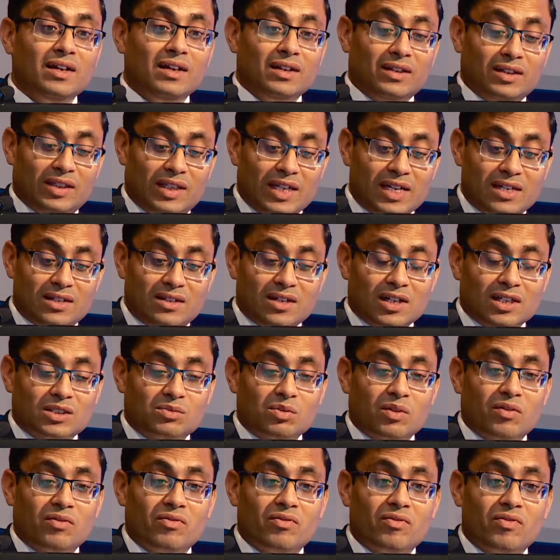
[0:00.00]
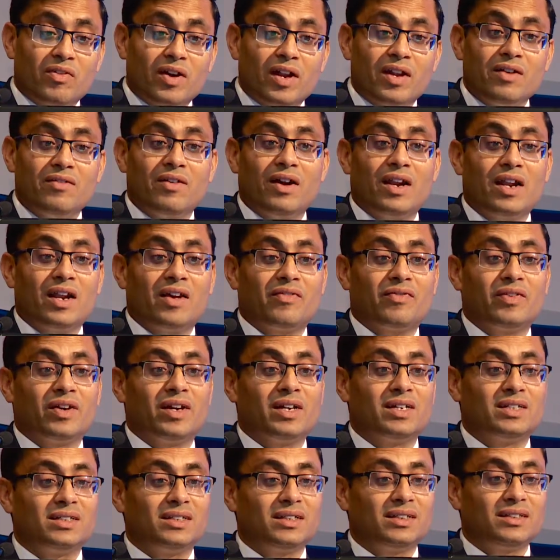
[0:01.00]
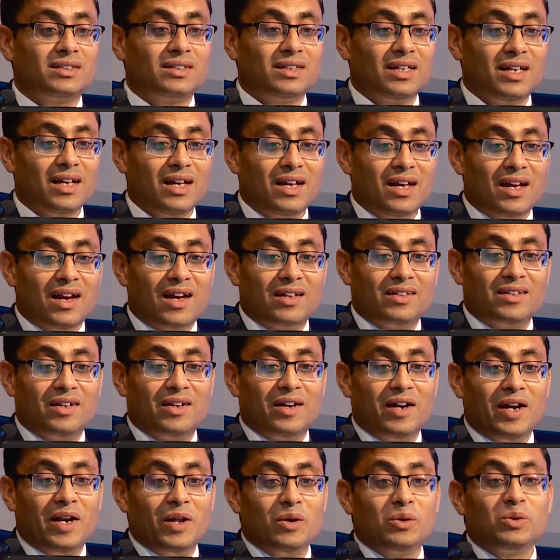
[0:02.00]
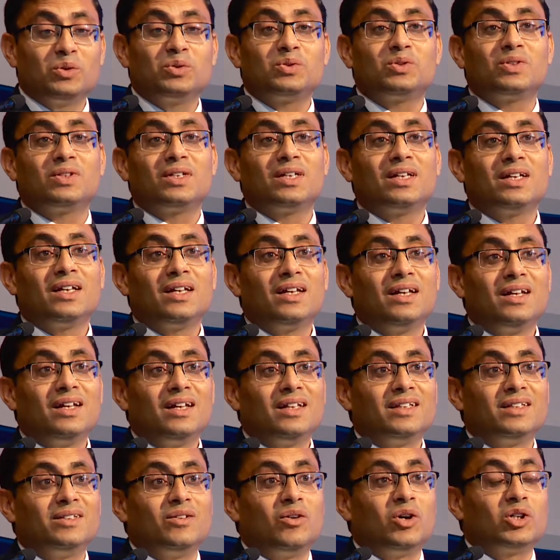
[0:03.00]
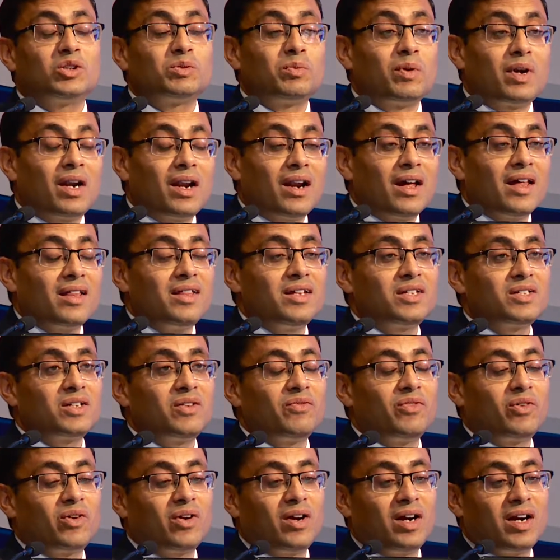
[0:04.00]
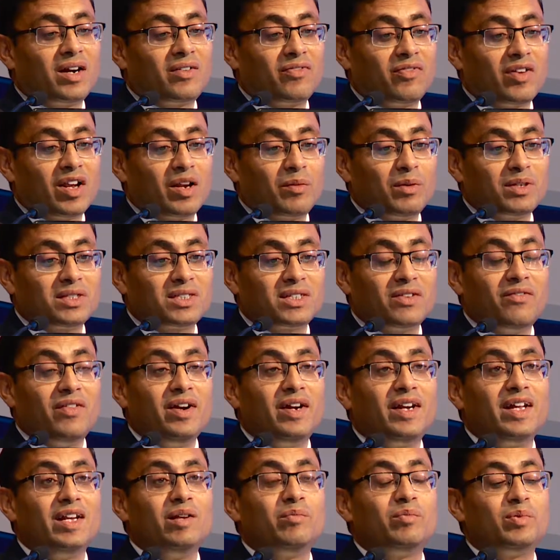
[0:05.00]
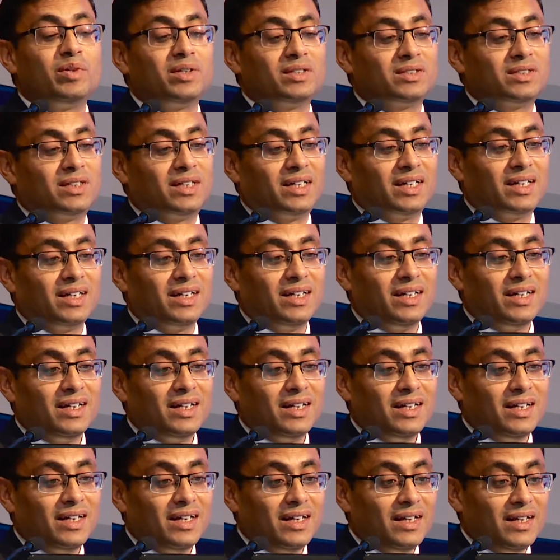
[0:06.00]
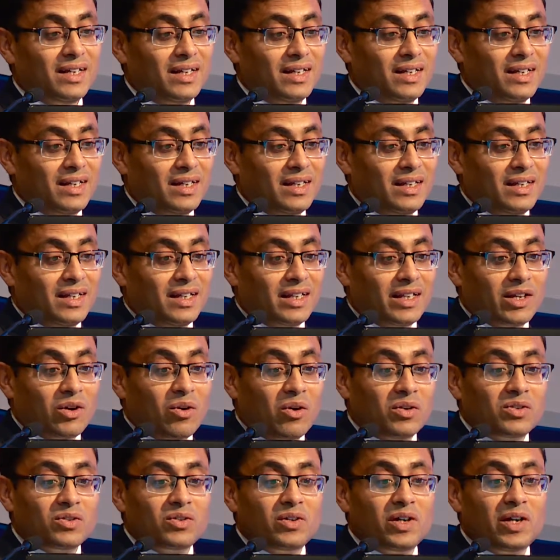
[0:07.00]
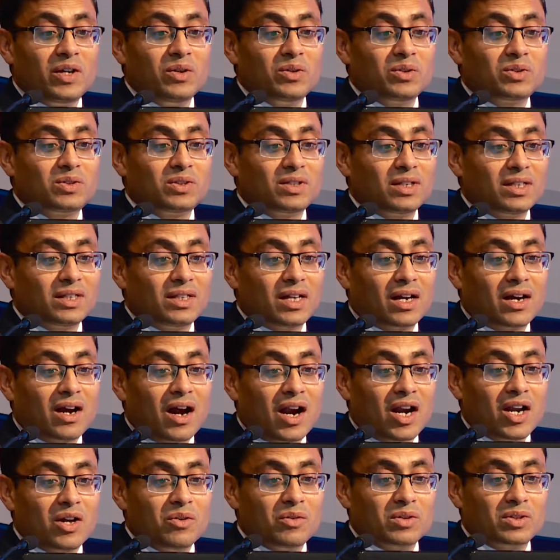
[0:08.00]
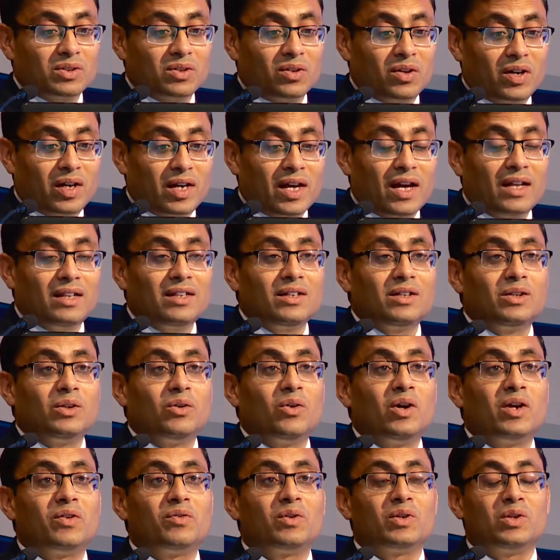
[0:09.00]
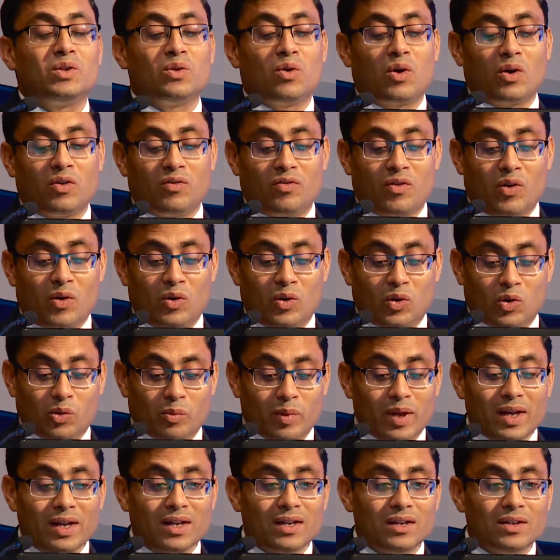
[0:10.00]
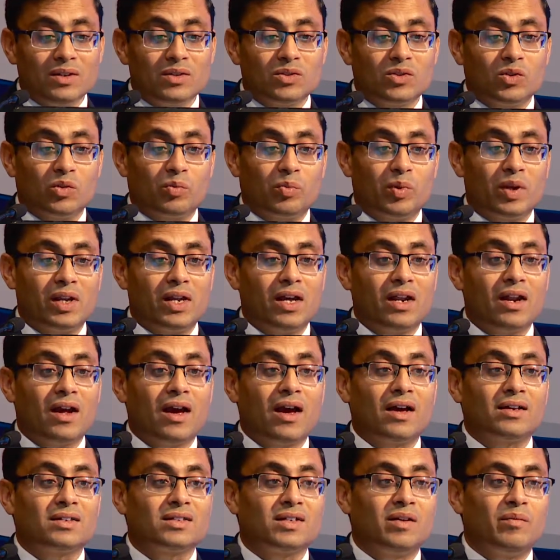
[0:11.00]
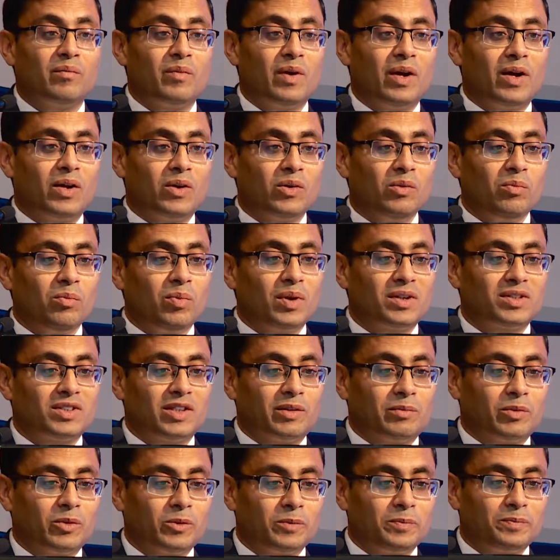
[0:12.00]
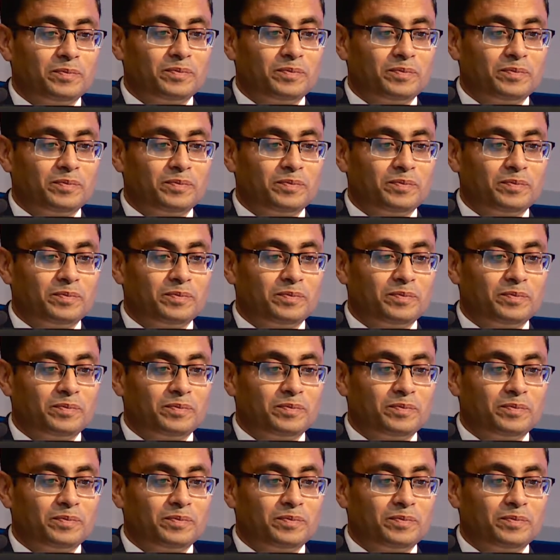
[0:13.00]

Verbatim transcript: these drugs were very well efficacious and they reduced the hospitalization for heart failure by 17 percent they also reduced the cardiovascular death, though it was not found to be superior as compared to placebo.